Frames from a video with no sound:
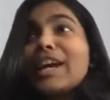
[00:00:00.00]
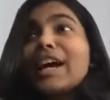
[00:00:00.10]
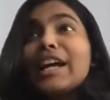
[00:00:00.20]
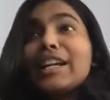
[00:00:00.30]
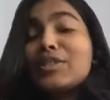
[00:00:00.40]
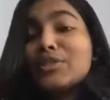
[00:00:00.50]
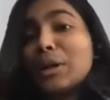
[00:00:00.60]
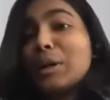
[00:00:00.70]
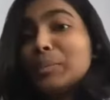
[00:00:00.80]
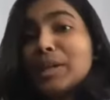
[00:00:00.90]
And it's
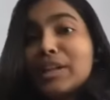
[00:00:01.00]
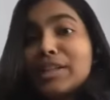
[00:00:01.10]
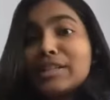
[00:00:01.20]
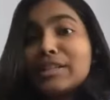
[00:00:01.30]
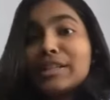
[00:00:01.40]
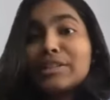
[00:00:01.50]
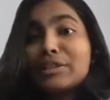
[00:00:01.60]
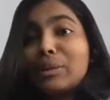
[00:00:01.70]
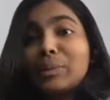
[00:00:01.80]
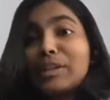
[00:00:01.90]
not because
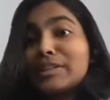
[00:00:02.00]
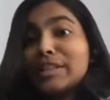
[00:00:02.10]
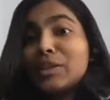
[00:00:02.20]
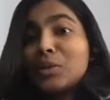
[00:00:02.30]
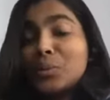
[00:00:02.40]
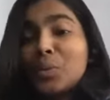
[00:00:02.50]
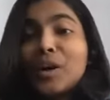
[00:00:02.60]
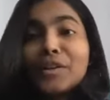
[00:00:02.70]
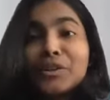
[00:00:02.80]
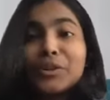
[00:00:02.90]
they don't
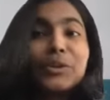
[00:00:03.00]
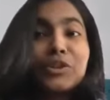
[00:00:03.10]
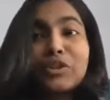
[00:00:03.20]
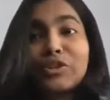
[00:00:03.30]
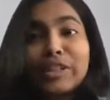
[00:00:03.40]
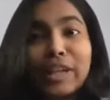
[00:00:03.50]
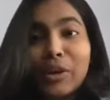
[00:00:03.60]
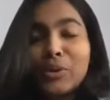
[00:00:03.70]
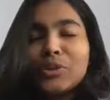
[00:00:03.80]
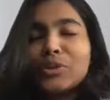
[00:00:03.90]
want to, they're just
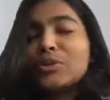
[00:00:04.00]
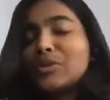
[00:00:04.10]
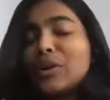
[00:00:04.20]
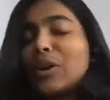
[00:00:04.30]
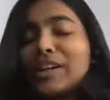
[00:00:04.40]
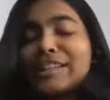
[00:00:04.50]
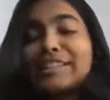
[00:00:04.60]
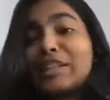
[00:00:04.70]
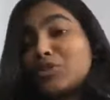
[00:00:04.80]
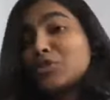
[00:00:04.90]
scared to. So all I say
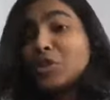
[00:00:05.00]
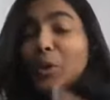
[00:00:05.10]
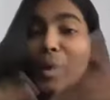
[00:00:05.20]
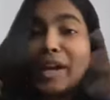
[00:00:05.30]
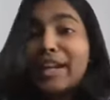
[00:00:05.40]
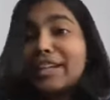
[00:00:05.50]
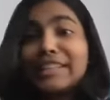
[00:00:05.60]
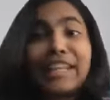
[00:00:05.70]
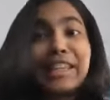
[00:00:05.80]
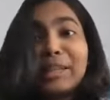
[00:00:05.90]
is just go ahead and
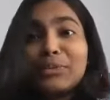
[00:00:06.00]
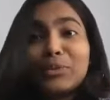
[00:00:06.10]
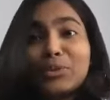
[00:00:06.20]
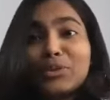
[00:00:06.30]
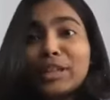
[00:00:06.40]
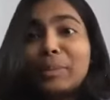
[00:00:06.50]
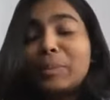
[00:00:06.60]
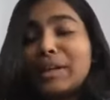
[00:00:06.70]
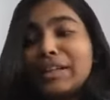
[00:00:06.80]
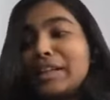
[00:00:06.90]
take that first step,
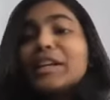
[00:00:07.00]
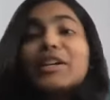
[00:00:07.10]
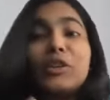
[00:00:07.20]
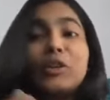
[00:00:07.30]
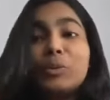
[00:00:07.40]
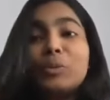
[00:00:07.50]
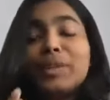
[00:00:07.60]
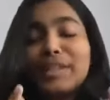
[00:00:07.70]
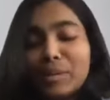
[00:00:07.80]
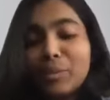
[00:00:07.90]
and you'll
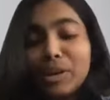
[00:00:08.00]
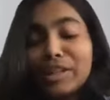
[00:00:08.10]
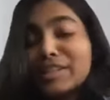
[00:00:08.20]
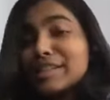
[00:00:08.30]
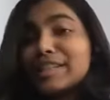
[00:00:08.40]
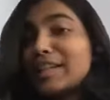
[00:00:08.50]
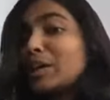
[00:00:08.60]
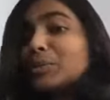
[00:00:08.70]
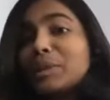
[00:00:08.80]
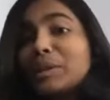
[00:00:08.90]
be surprised to see
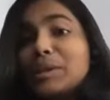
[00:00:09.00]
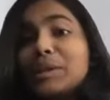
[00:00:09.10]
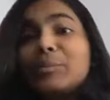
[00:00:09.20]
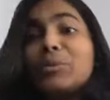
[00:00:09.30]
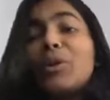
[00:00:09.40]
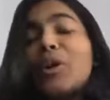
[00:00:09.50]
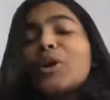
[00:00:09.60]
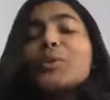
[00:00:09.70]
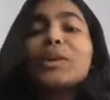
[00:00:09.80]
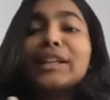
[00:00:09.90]
how many people
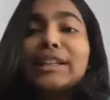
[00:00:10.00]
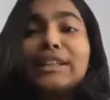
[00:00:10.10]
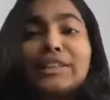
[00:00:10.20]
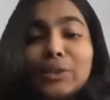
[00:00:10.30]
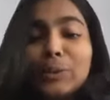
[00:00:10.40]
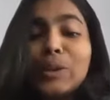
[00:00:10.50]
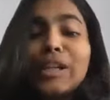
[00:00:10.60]
are willing to